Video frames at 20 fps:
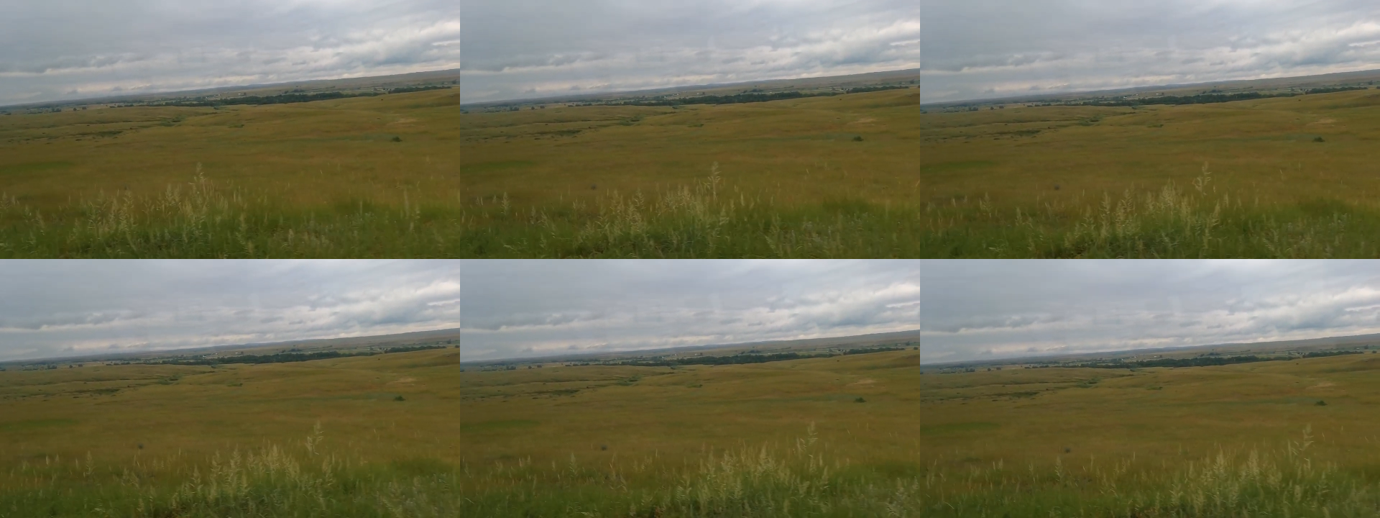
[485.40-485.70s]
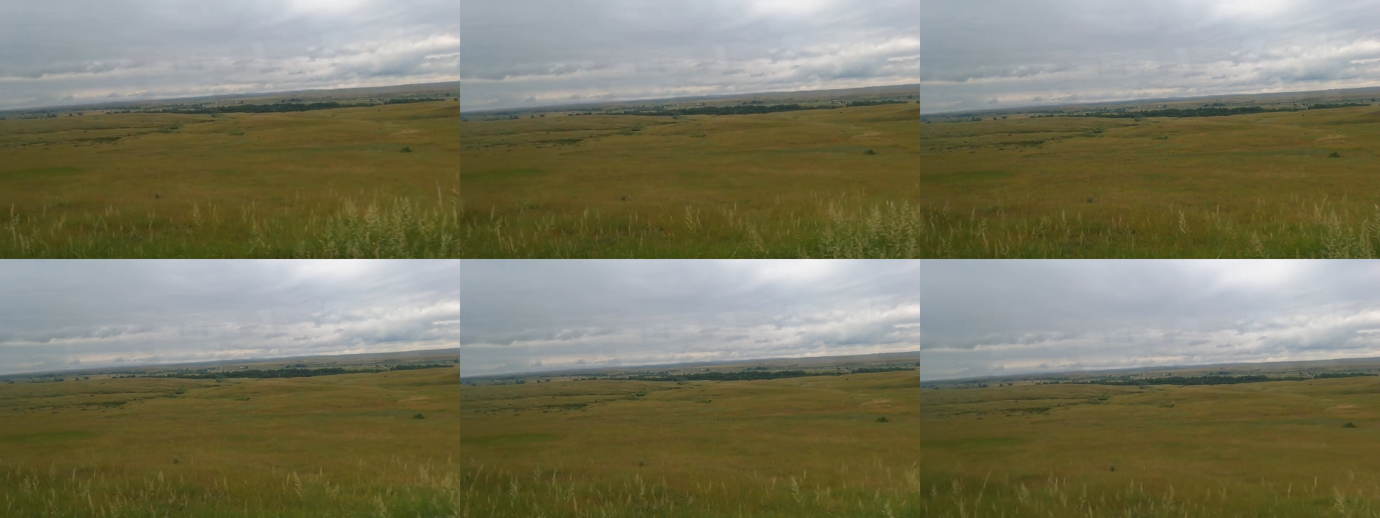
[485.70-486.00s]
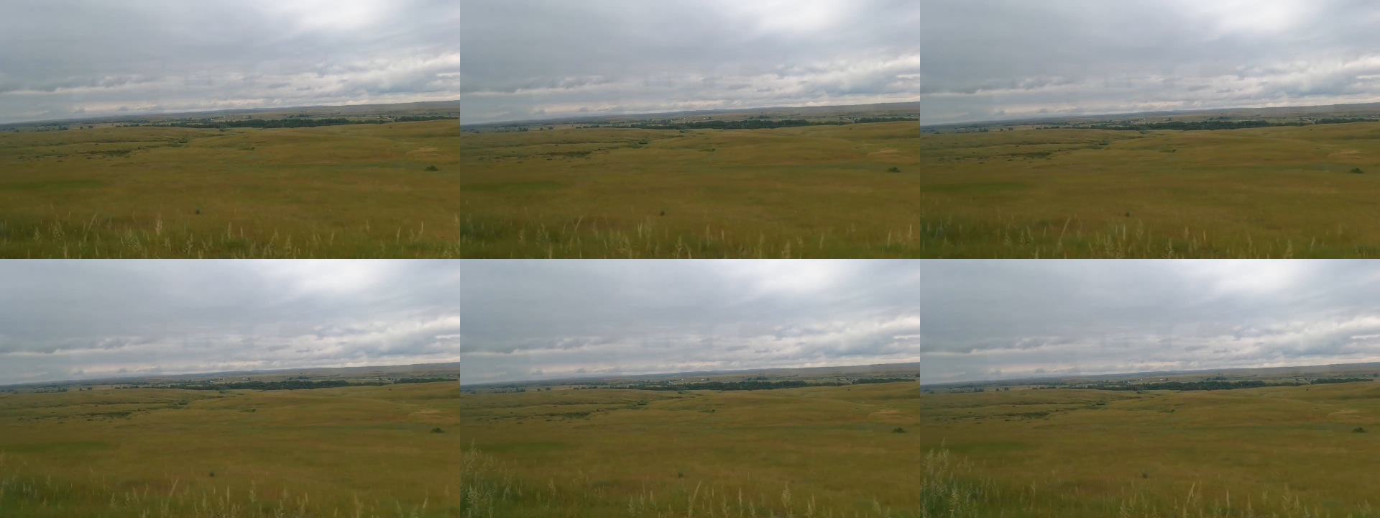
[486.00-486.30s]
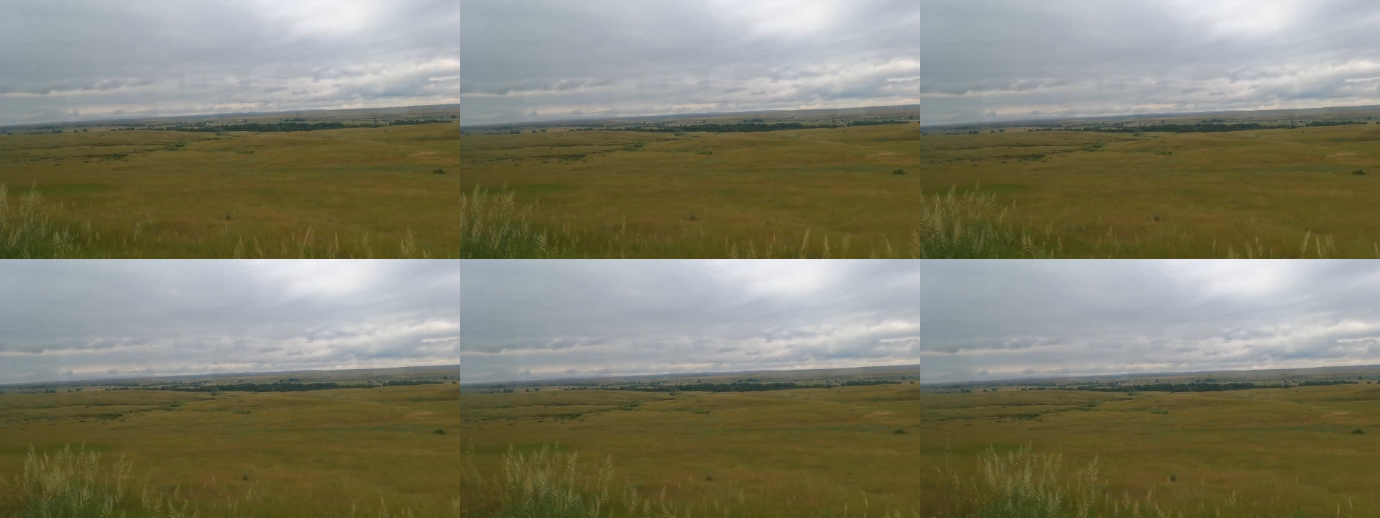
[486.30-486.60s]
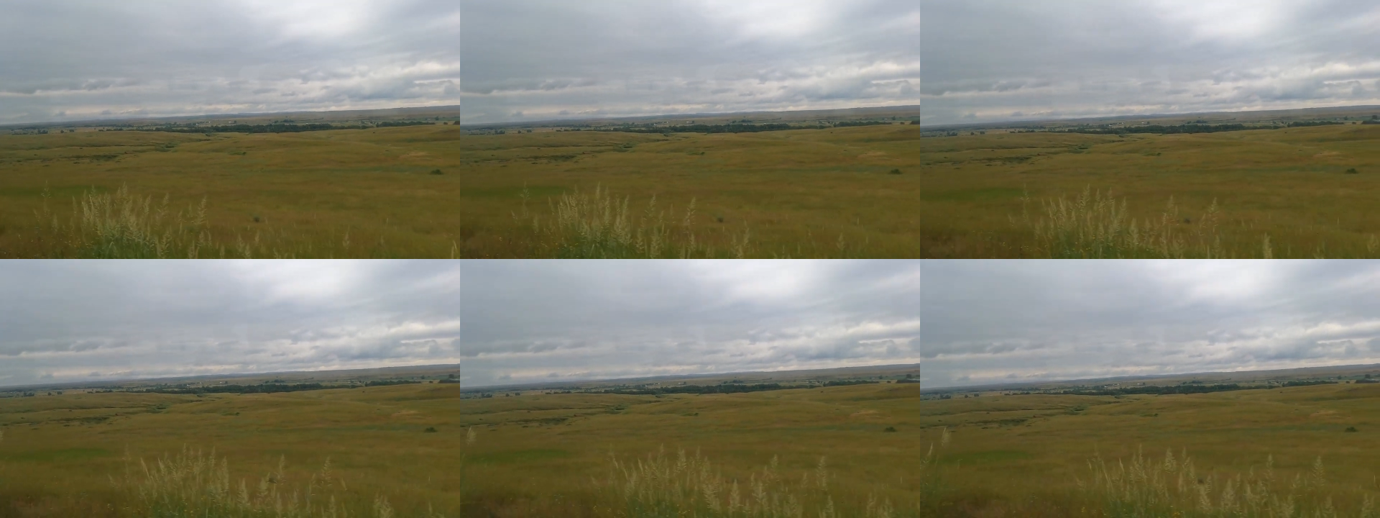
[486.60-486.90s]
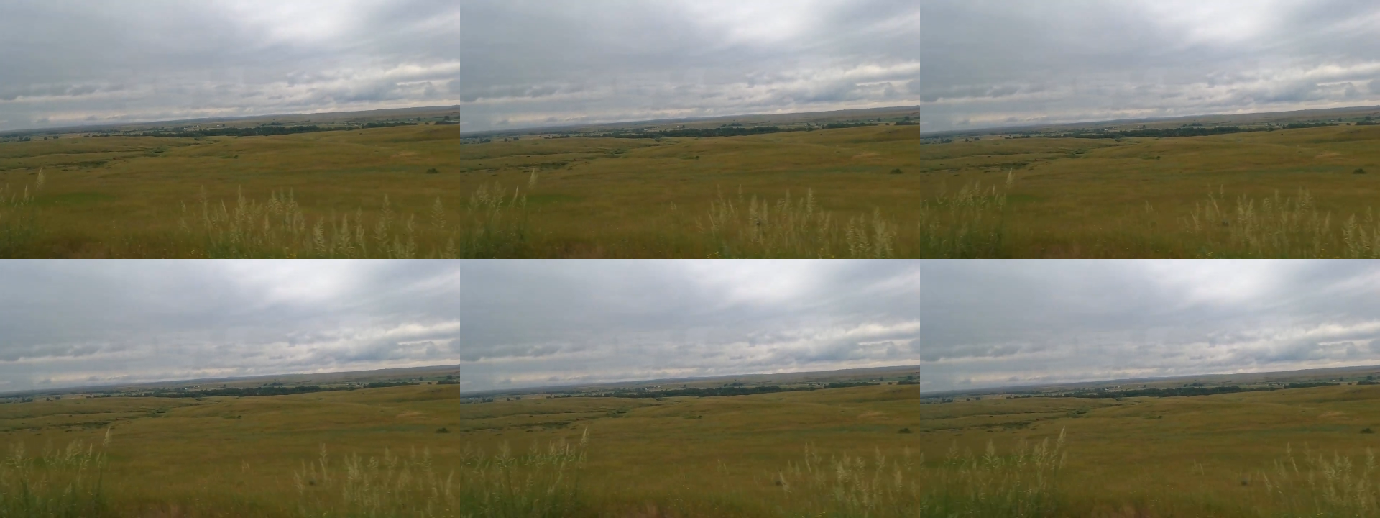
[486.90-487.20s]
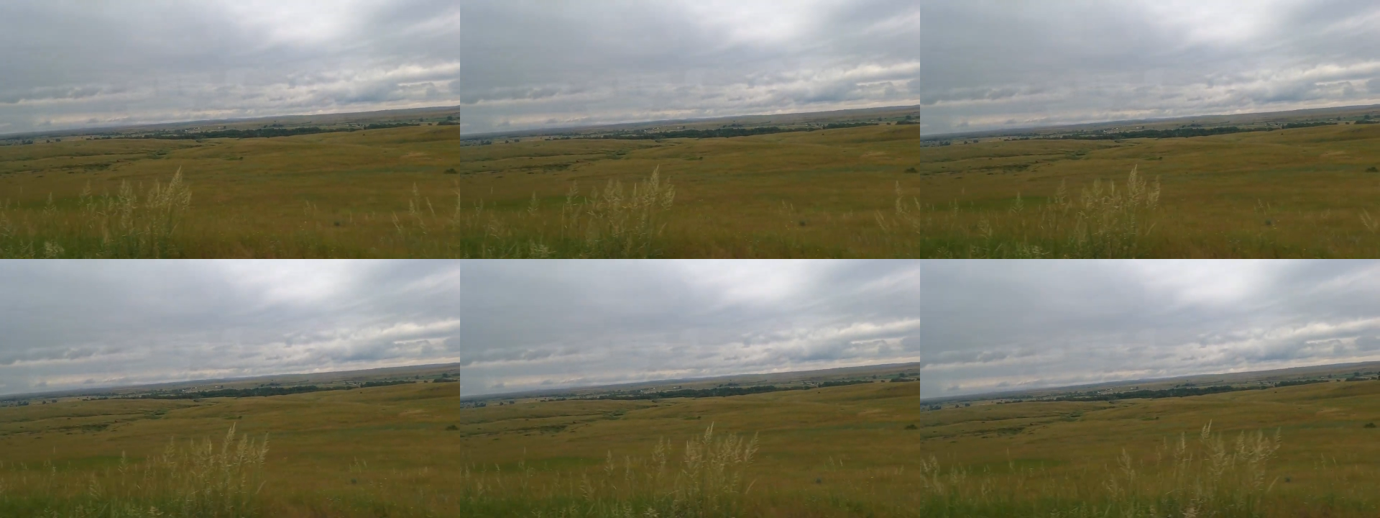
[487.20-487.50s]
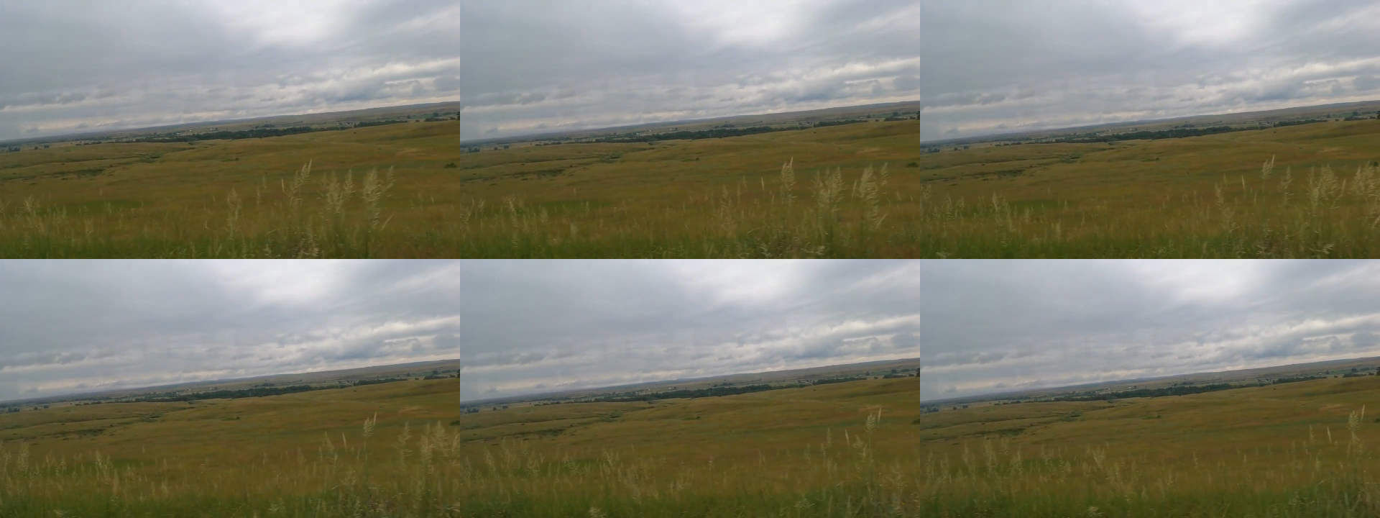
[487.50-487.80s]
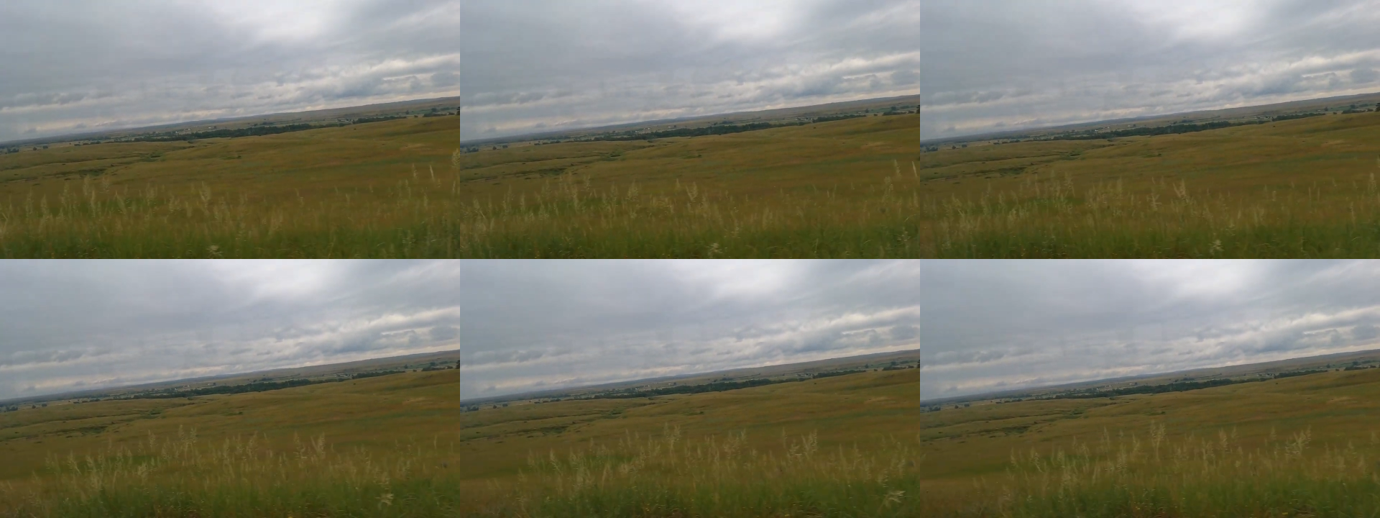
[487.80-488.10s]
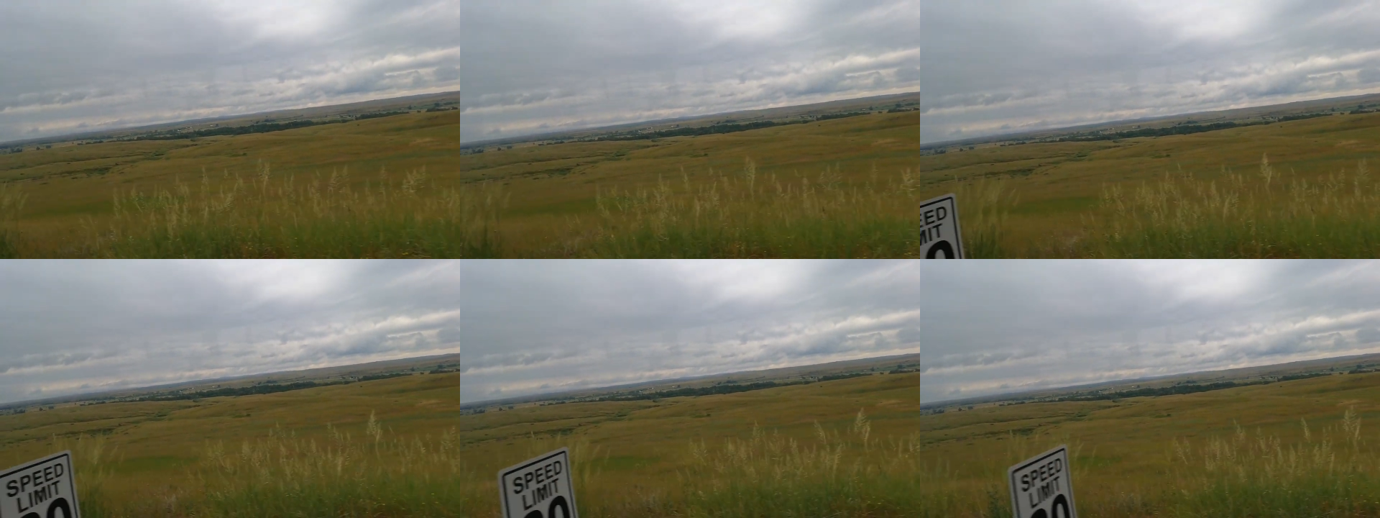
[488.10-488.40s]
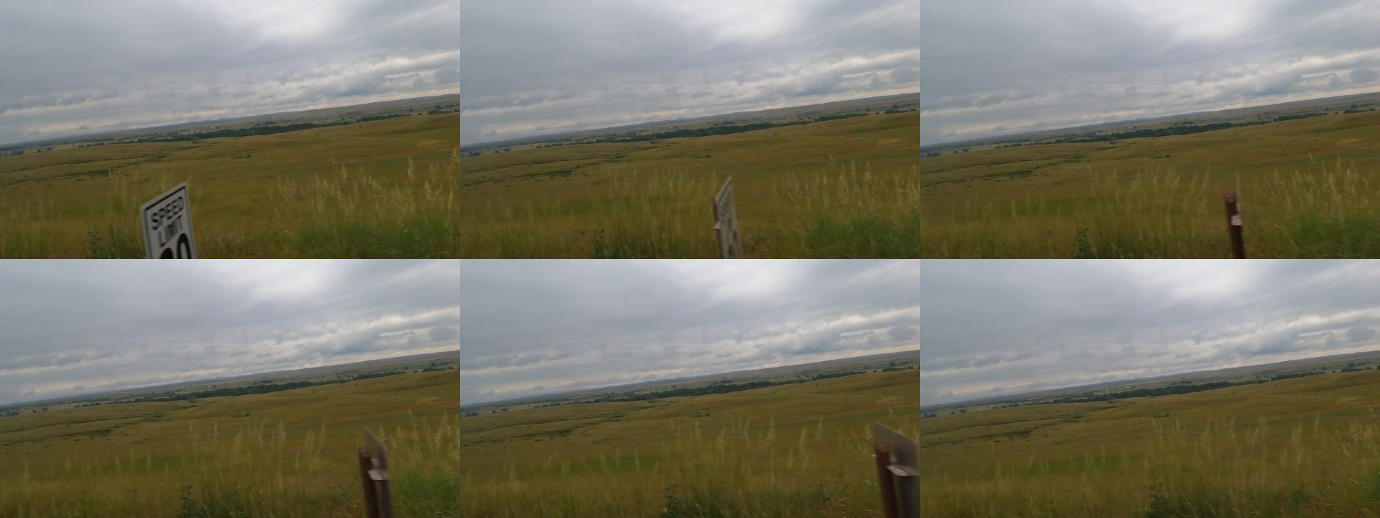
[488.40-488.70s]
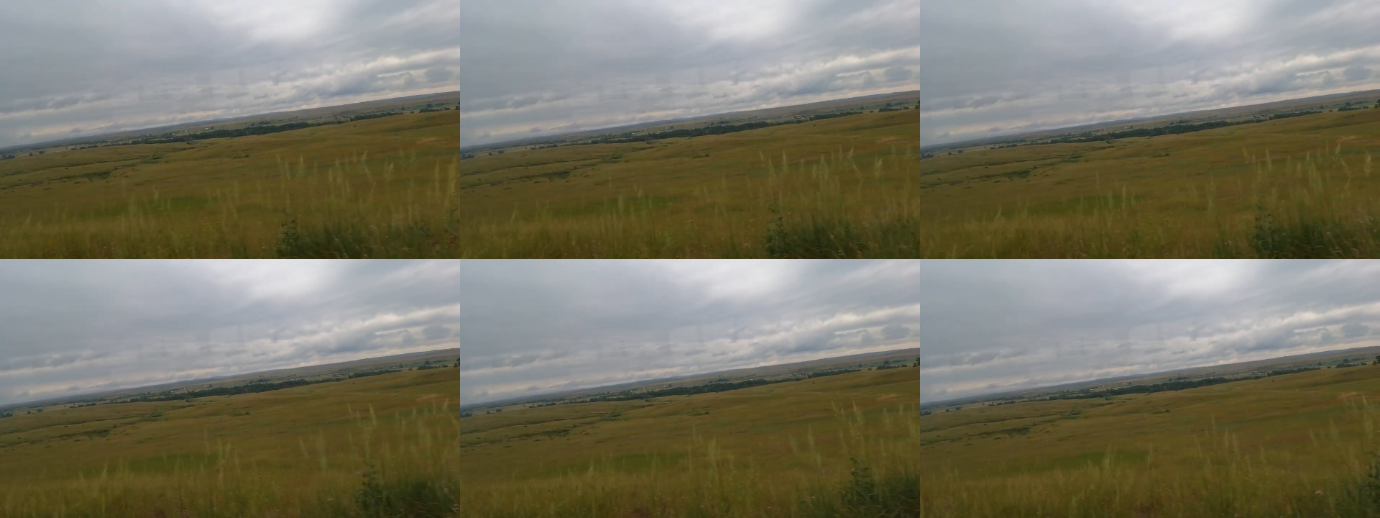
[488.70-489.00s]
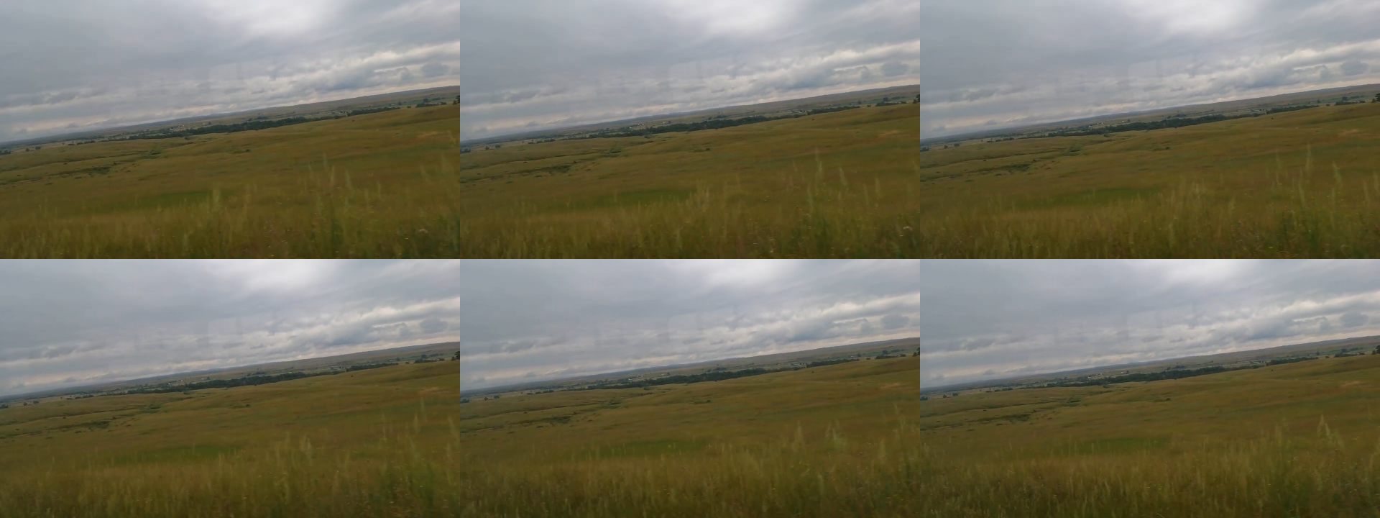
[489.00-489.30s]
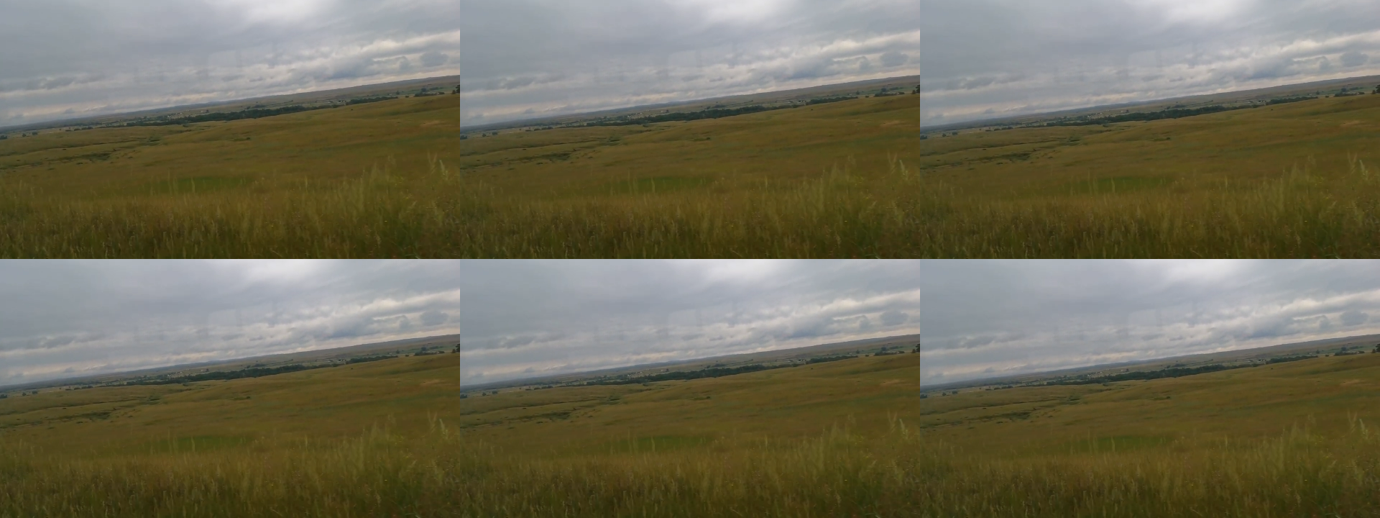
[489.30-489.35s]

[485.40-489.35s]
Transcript: [unreadable: no face in view]